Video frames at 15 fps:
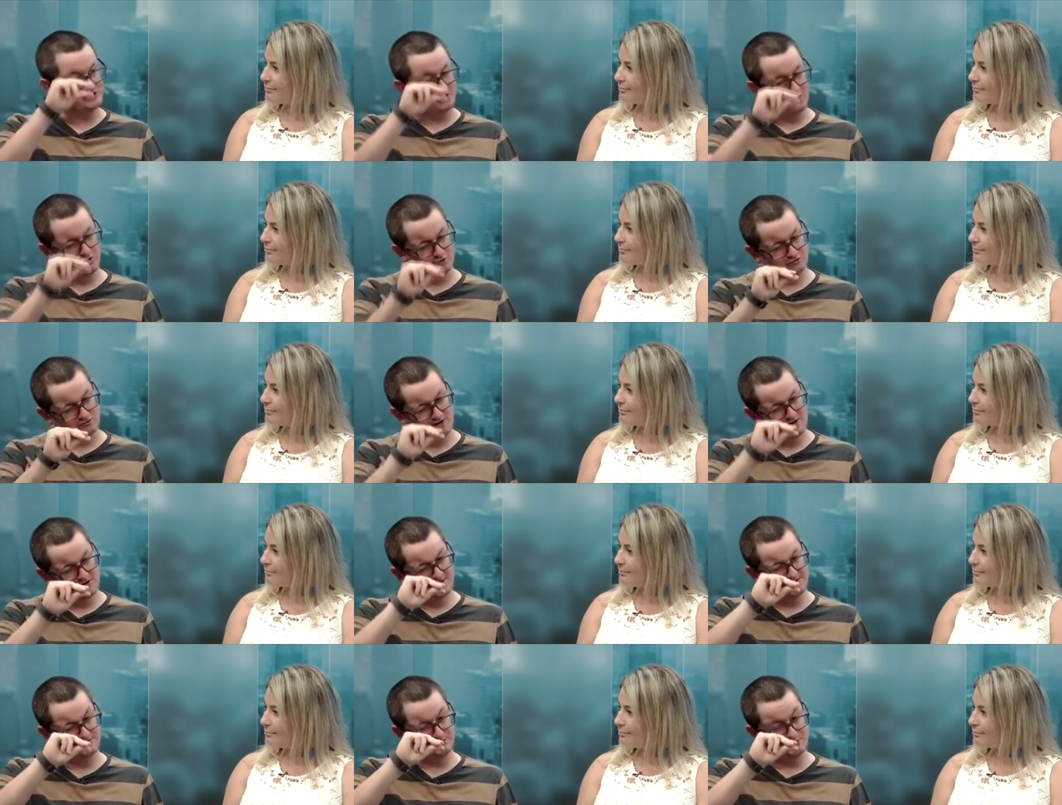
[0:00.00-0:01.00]
Speaker 1: all trying to
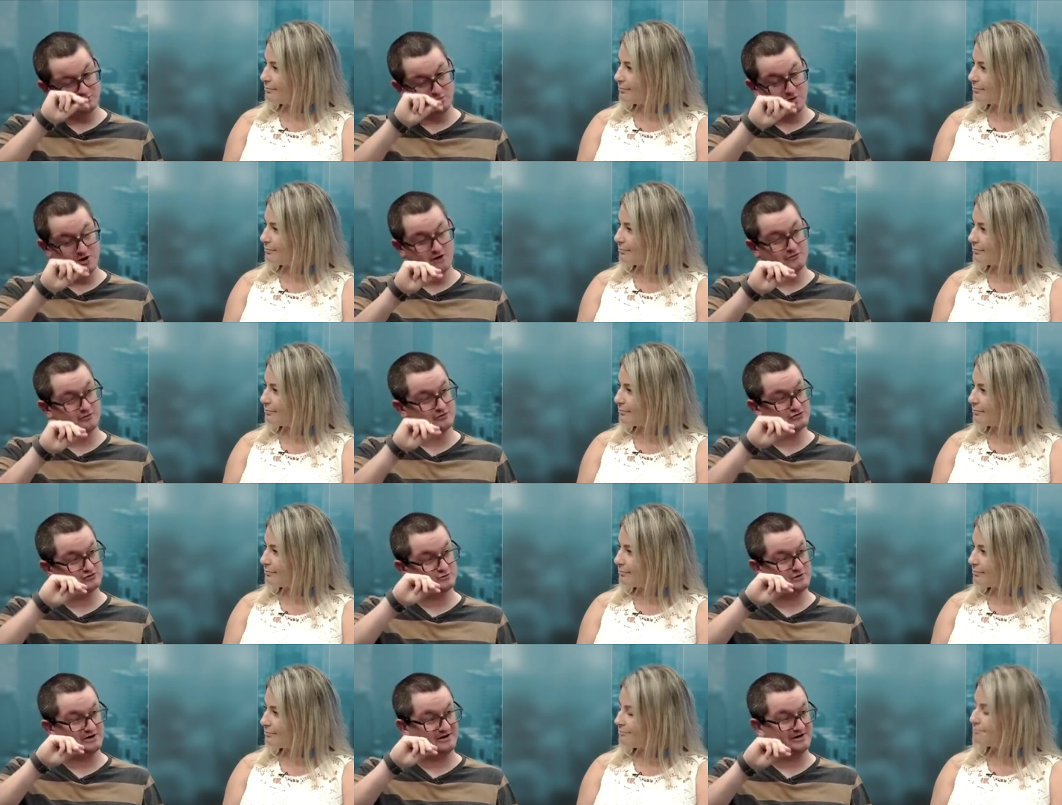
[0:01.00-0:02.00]
get to
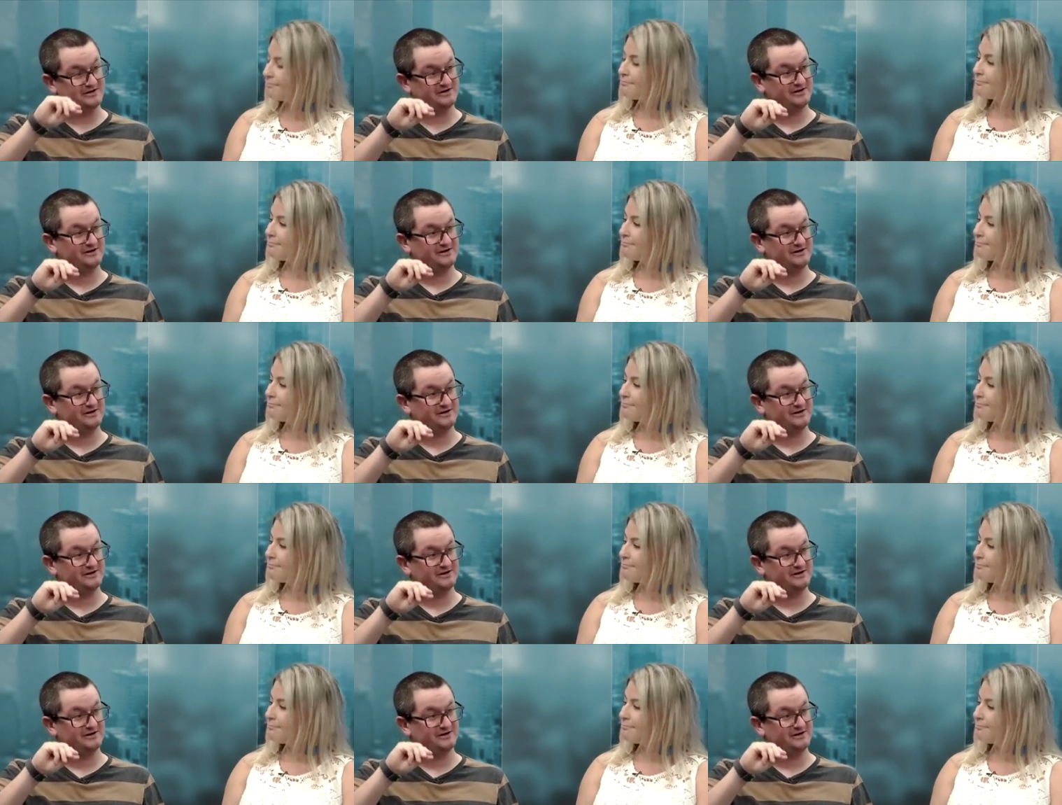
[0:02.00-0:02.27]
120